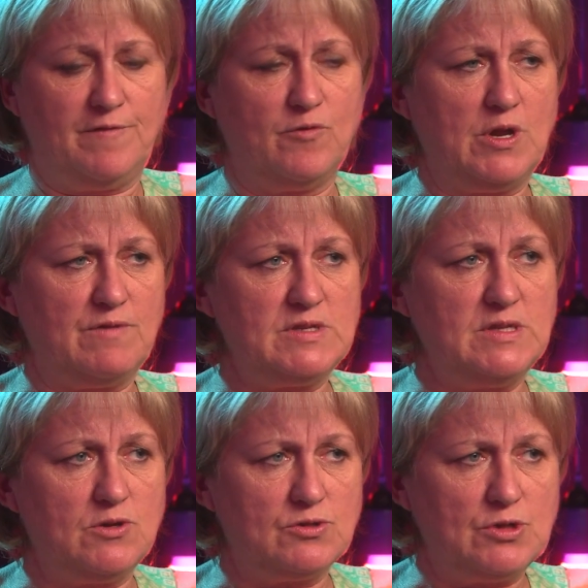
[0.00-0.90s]
40 of us
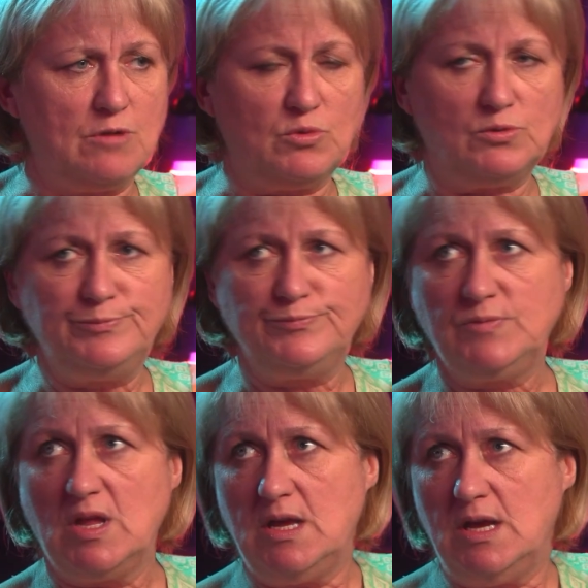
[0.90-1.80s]
in the ensemble.
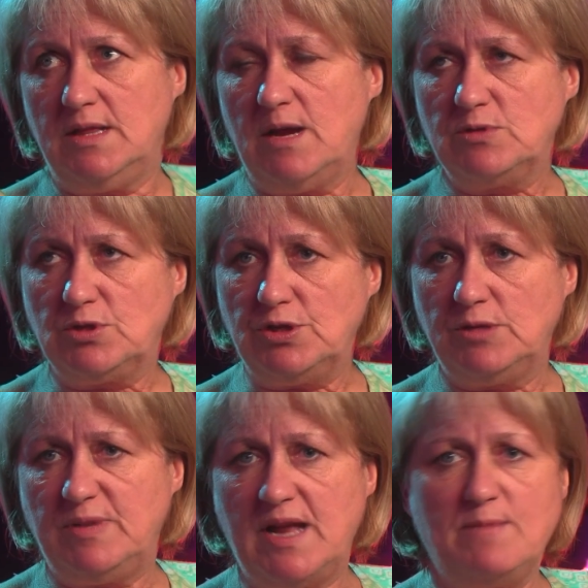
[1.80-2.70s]
That was
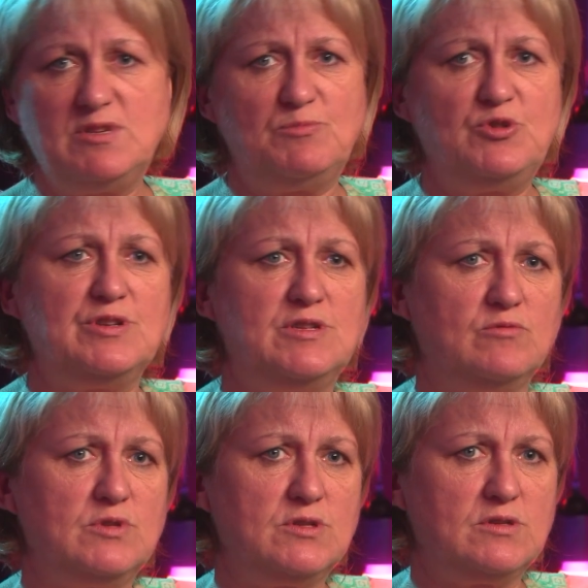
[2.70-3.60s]
good. But Hamish, the producer,
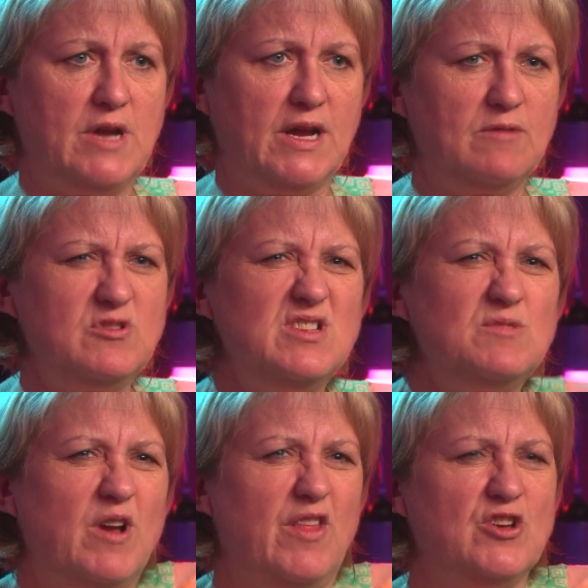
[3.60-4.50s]
was like, it was
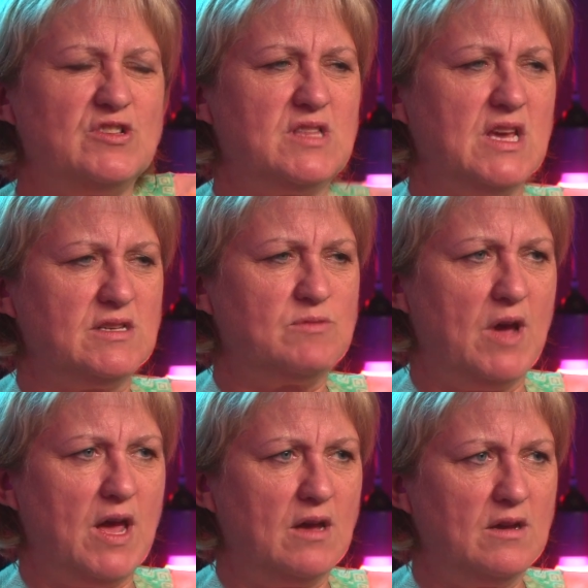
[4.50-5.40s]
just one of those things
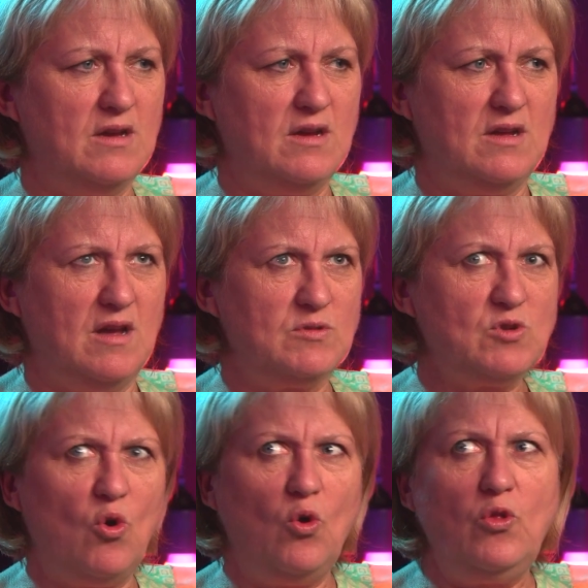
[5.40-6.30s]
where it was
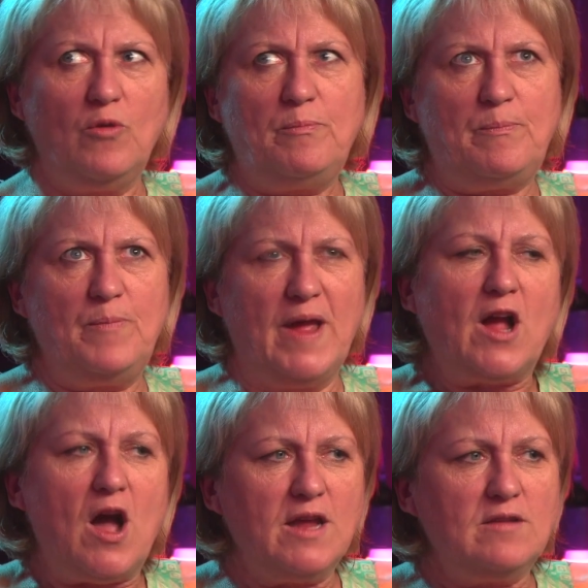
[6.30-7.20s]
all the, like,
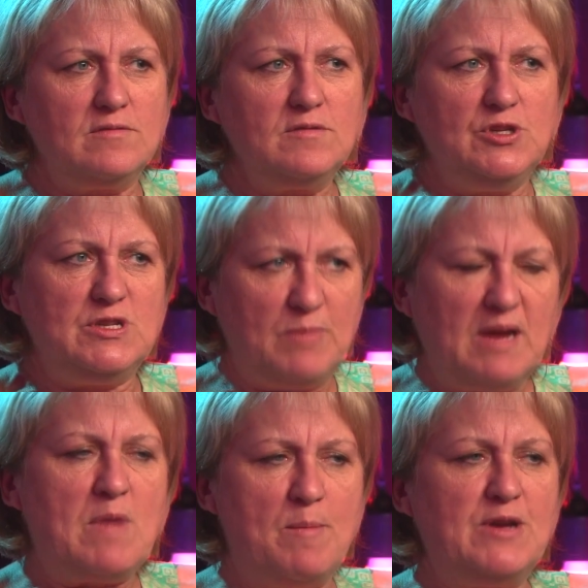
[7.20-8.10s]
I used to be
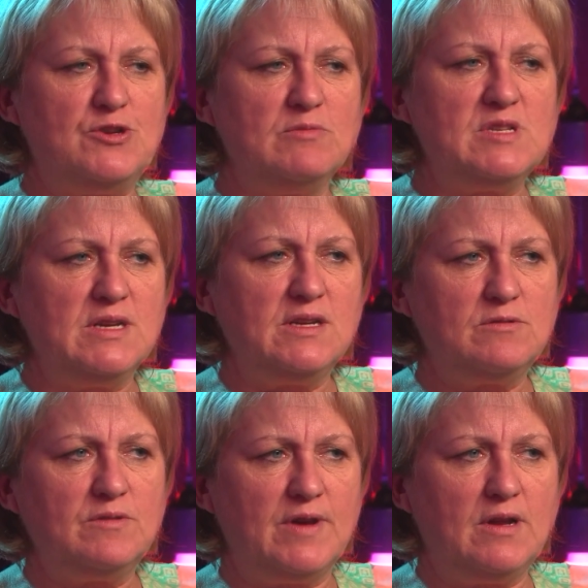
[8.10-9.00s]
in my bedroom listening
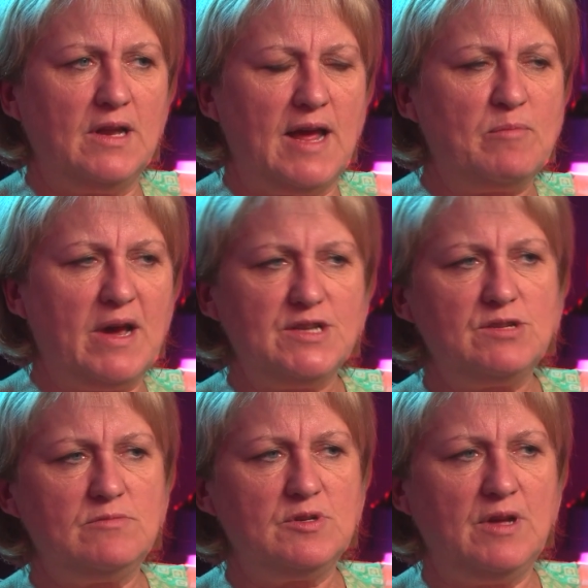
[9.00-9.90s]
to Elaine Page
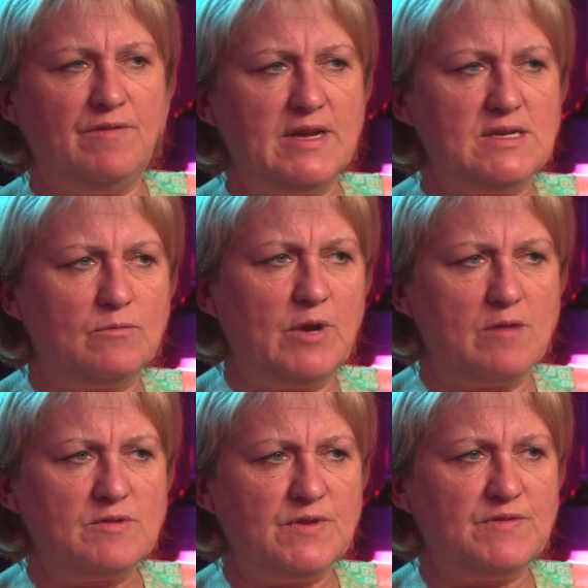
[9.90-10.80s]
Evita when I
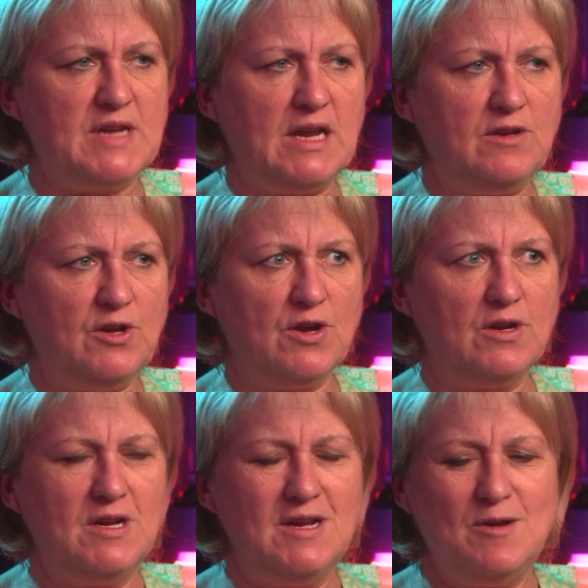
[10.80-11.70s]
was 15, you know.
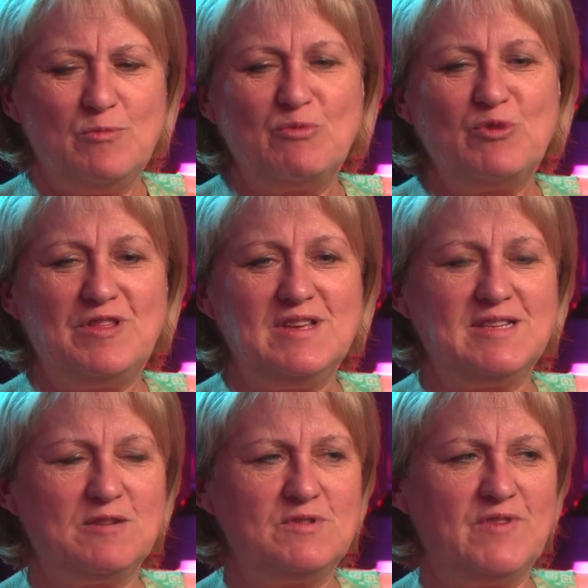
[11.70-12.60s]
But Ruthie
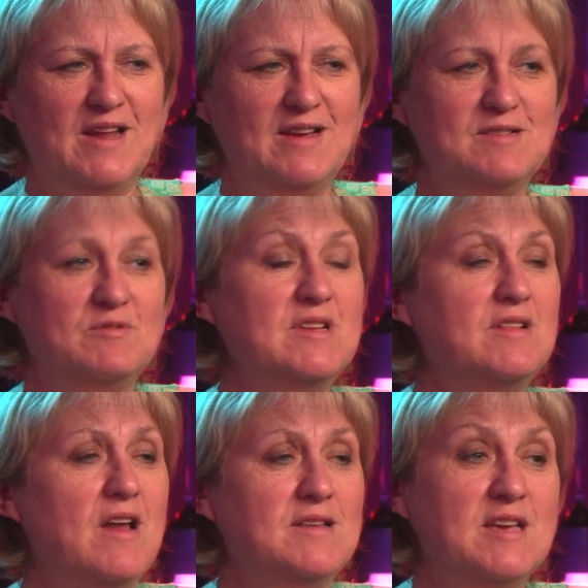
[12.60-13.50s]
said it was funny because it was at
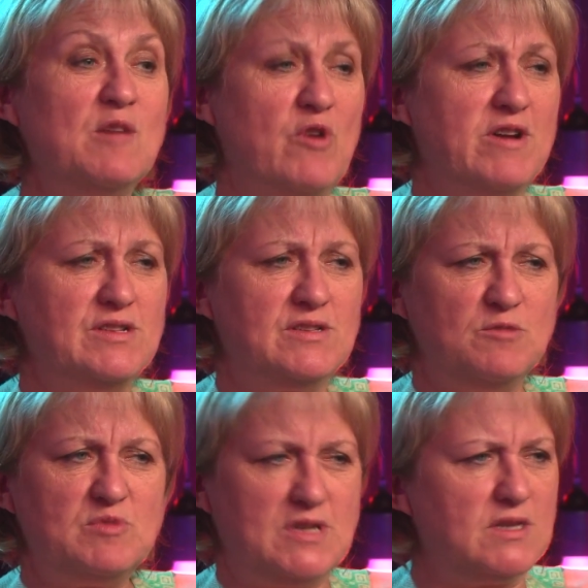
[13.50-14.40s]
the Lyceum where I did
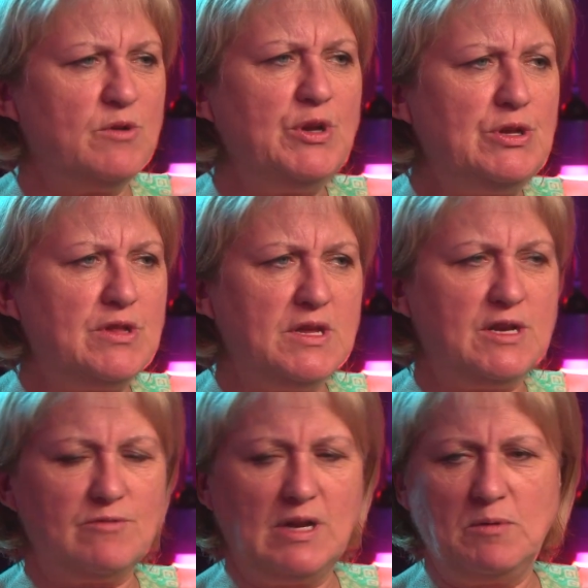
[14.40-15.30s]
Superstar, so I knew the
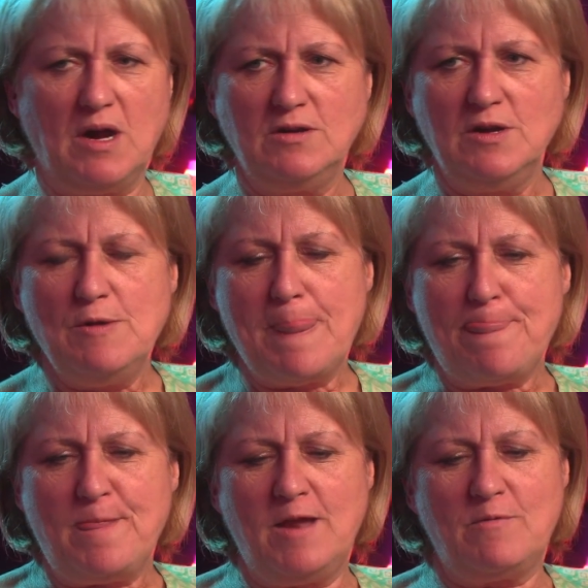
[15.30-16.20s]
theatre really well. Yeah.
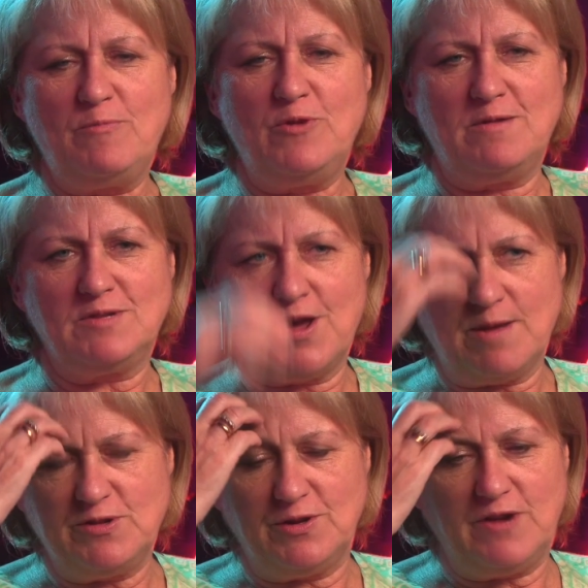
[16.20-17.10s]
And at one point I was going
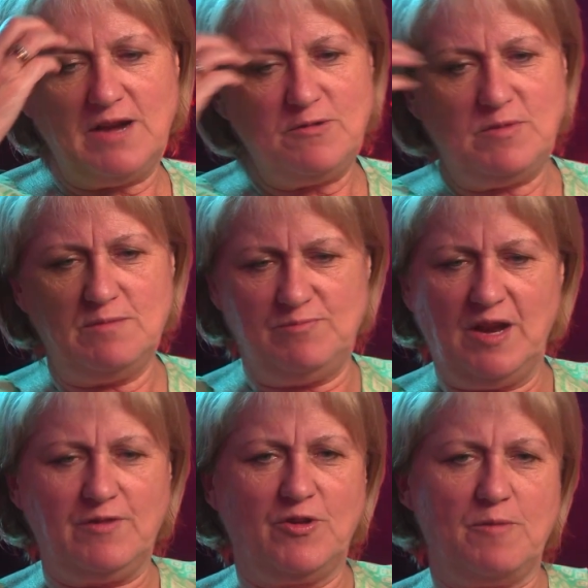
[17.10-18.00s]
up to the green room in the, you
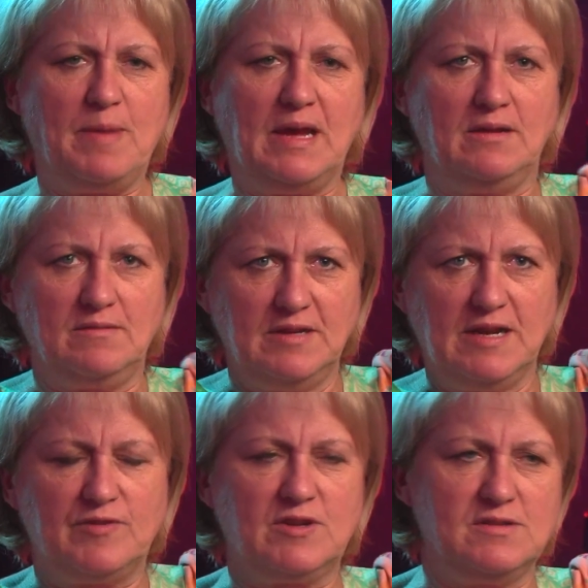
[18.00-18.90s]
know, you got the big
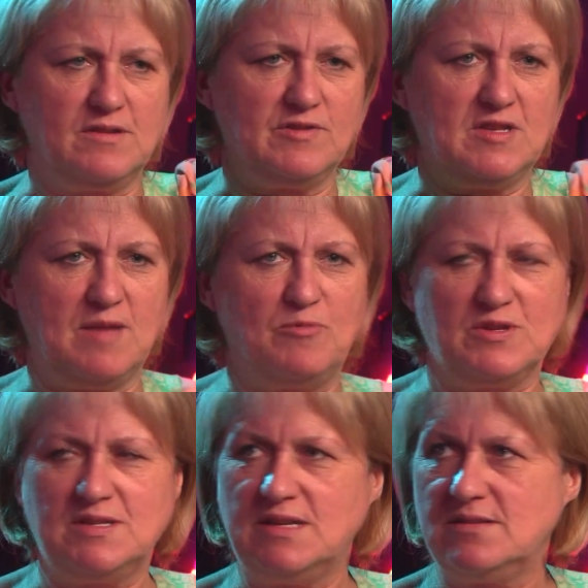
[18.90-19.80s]
lift because obviously they put
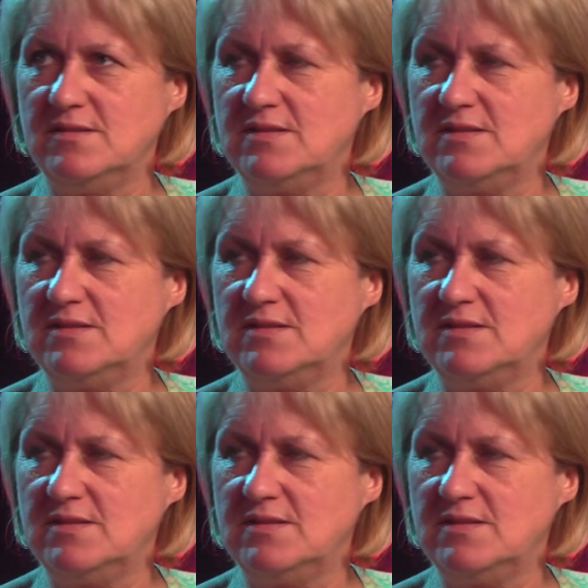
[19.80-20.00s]
the sets and